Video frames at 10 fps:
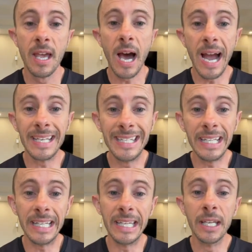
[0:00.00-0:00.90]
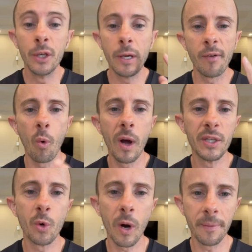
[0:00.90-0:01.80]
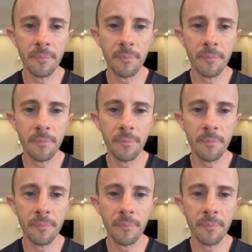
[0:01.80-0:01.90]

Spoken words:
Ideally, you have a 1-to-1.